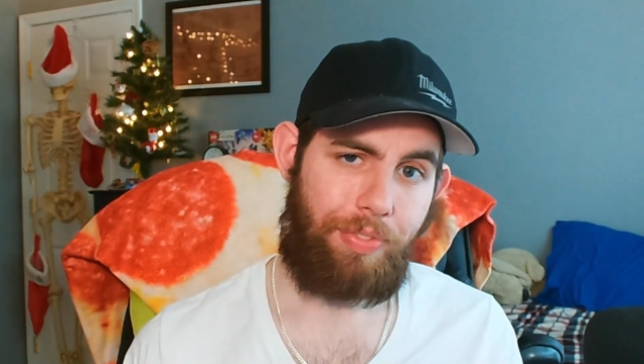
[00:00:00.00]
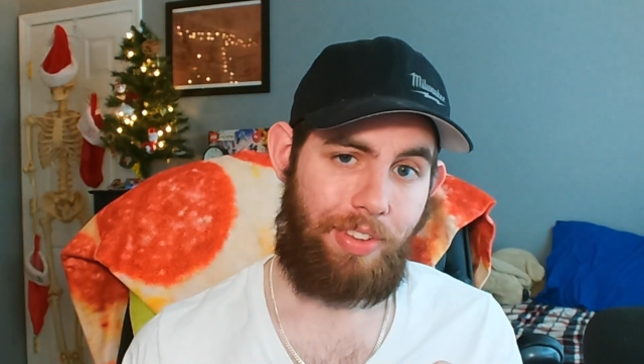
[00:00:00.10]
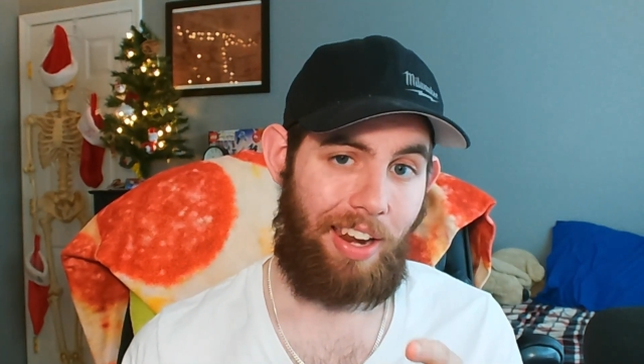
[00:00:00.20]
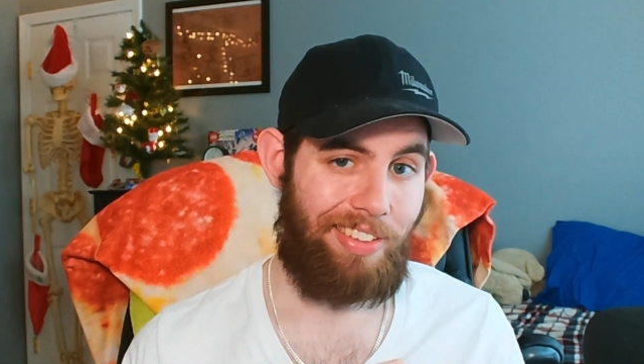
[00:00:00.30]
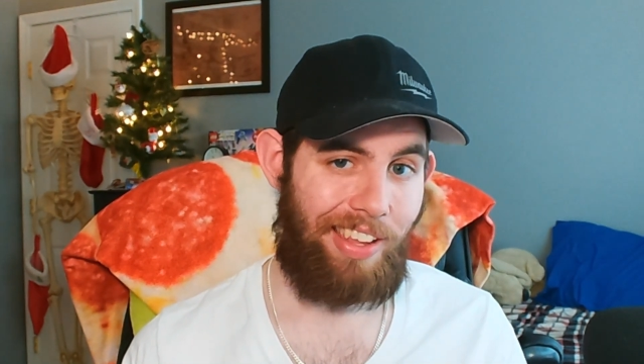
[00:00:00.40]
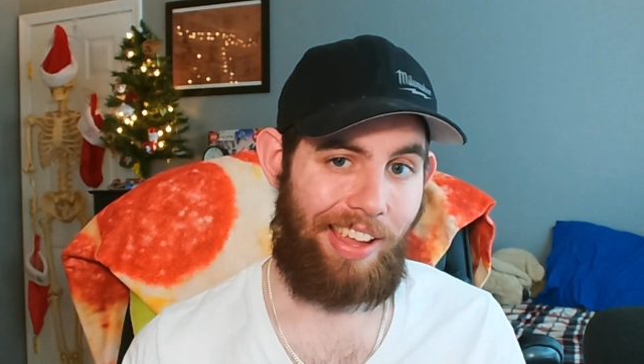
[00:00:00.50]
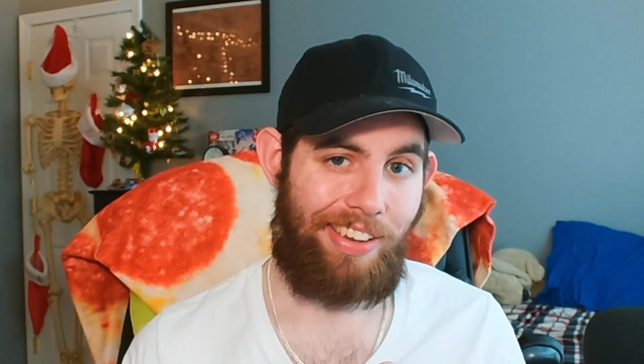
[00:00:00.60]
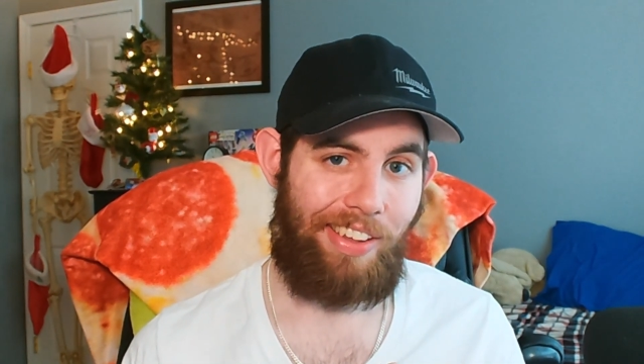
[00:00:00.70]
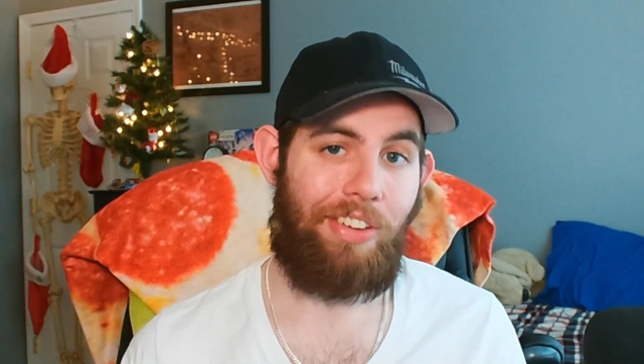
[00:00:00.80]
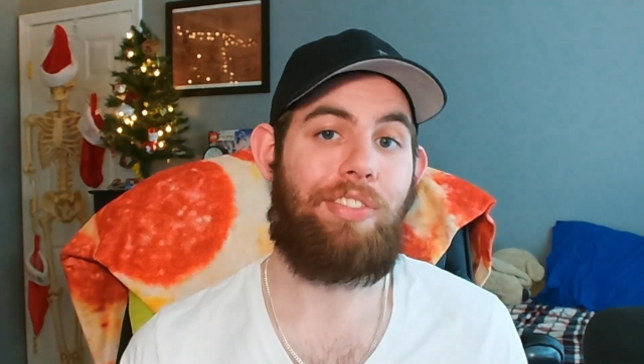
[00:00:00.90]
That is the
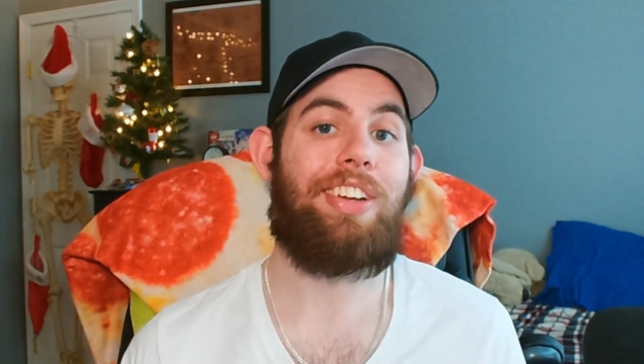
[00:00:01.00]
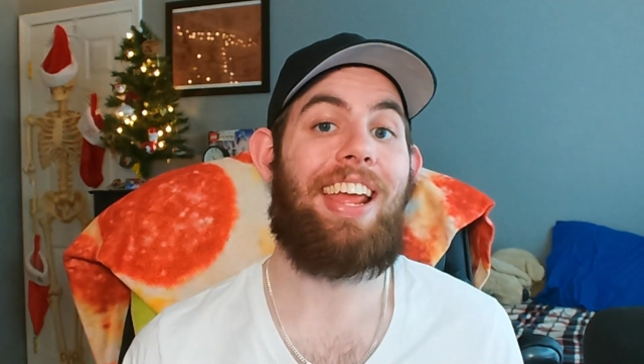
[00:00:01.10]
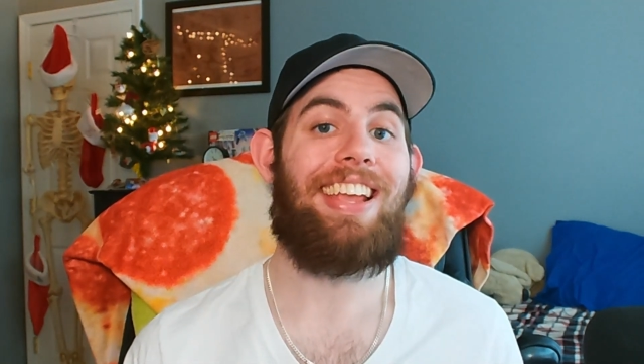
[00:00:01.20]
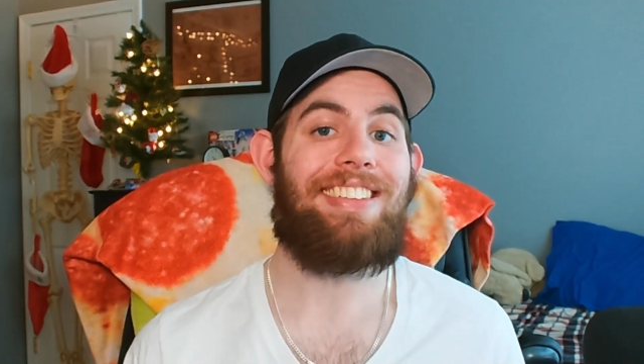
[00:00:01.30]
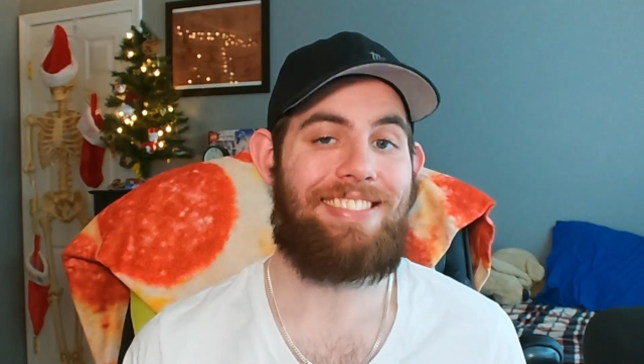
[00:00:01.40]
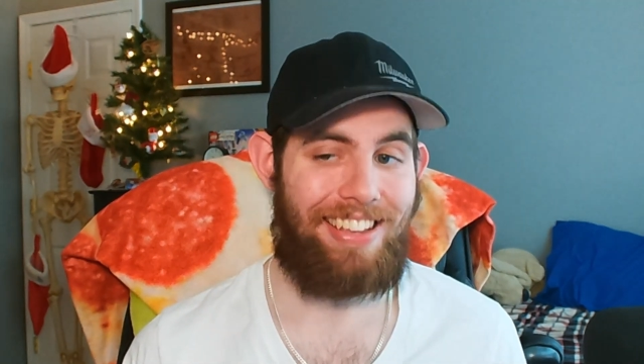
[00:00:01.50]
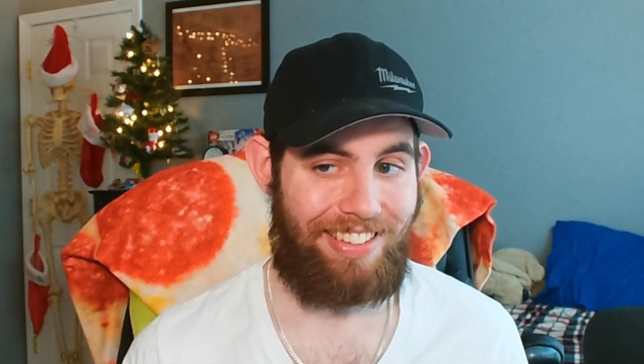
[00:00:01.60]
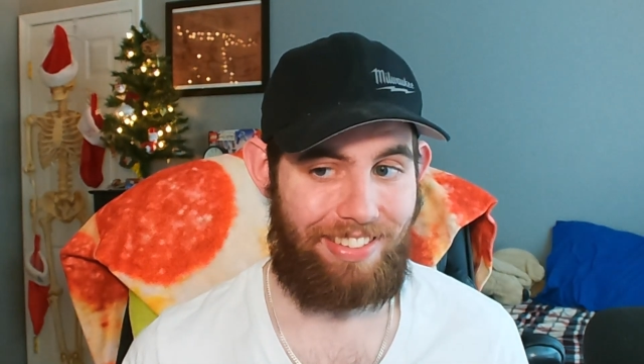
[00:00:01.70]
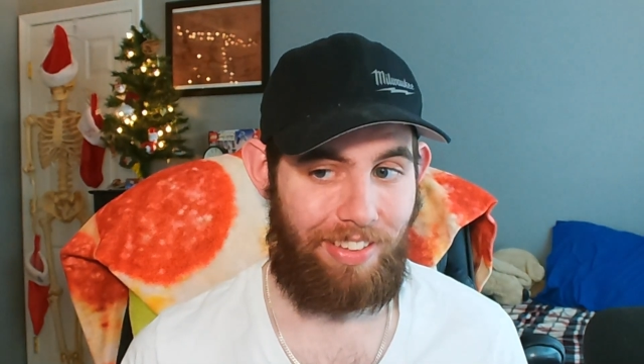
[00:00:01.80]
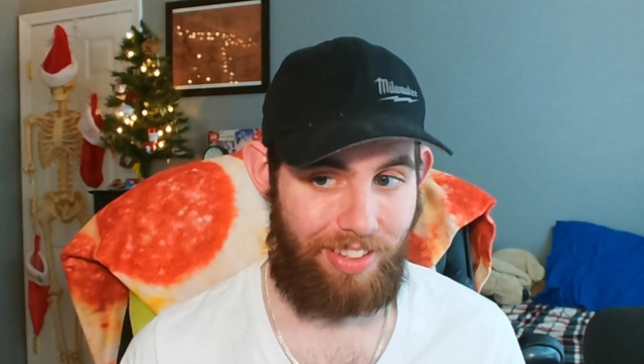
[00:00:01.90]
end of day
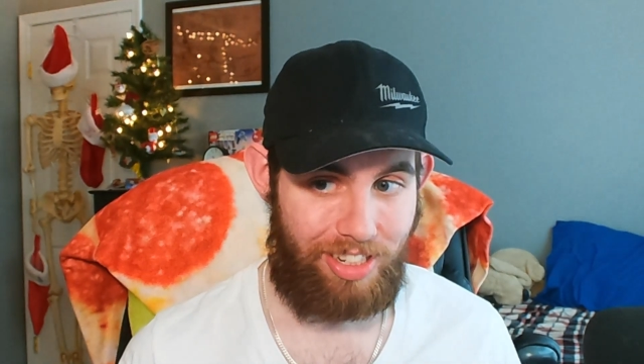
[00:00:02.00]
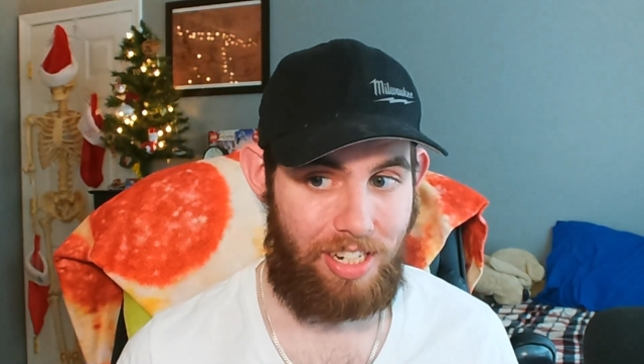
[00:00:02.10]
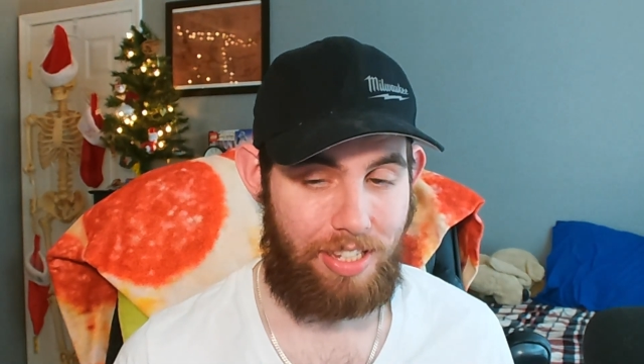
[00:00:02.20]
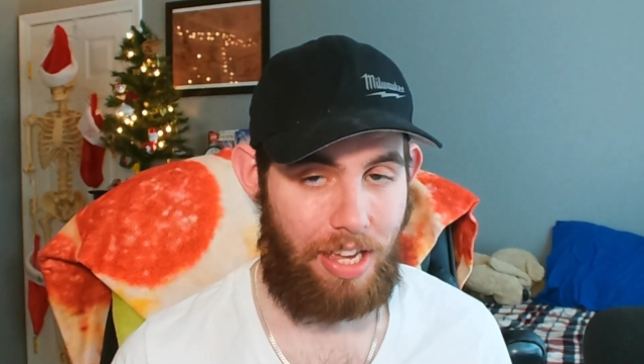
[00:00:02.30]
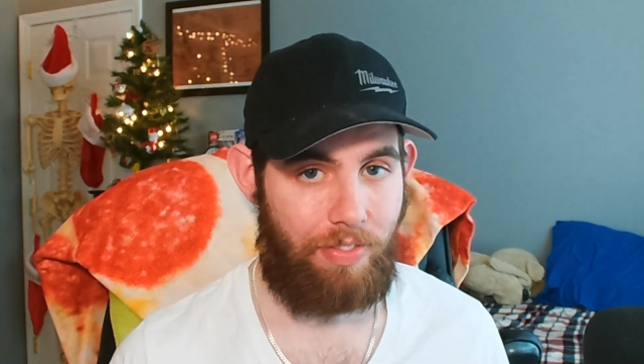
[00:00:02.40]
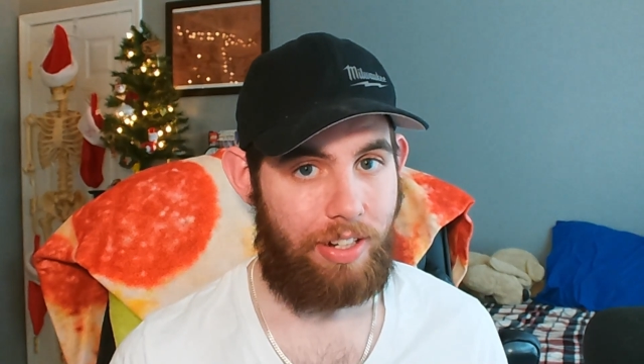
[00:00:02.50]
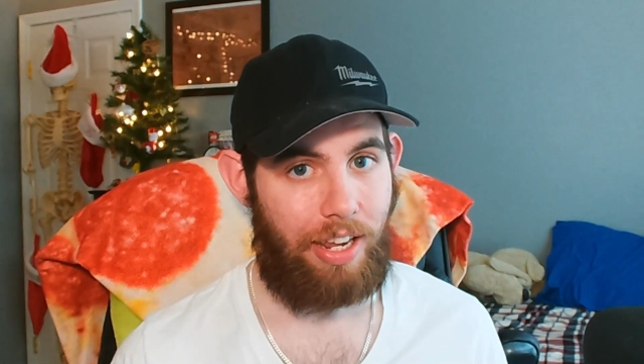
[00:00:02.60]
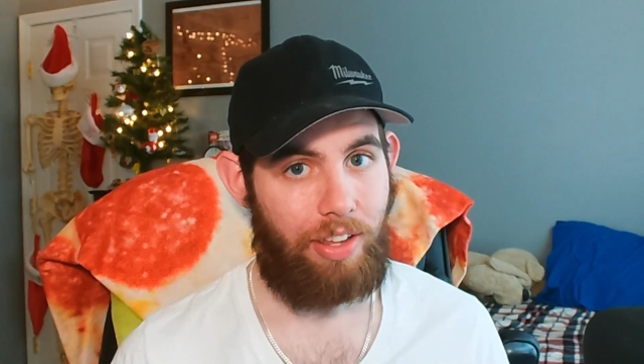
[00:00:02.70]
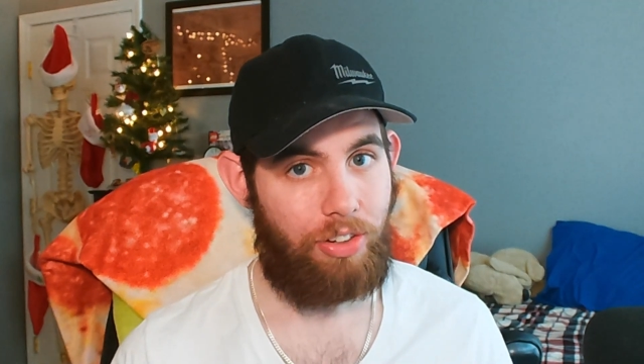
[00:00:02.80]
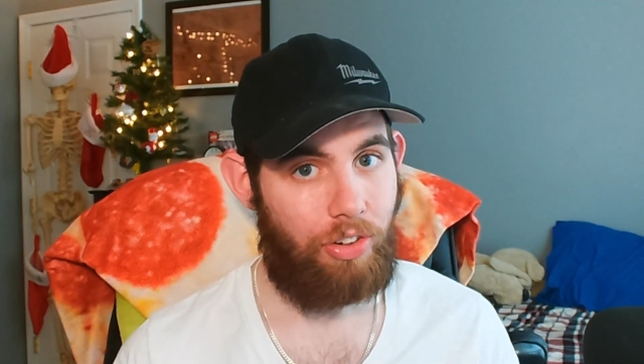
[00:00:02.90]
6 of the Cheese Advent
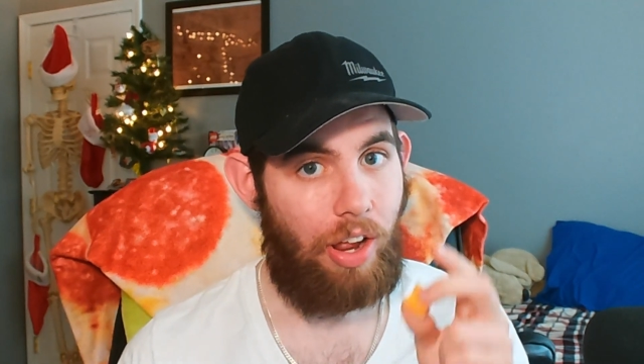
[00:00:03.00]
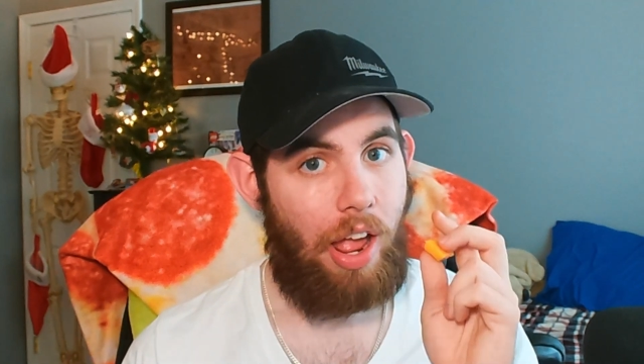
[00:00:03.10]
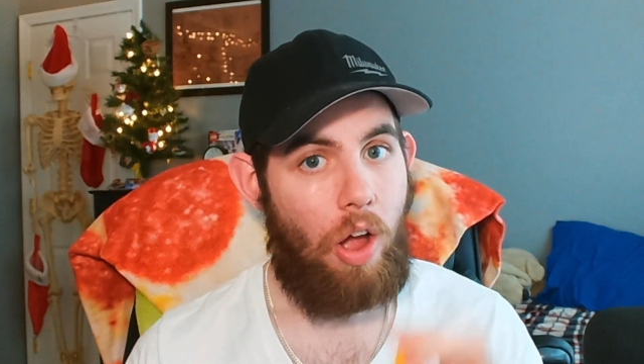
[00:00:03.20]
Calendar.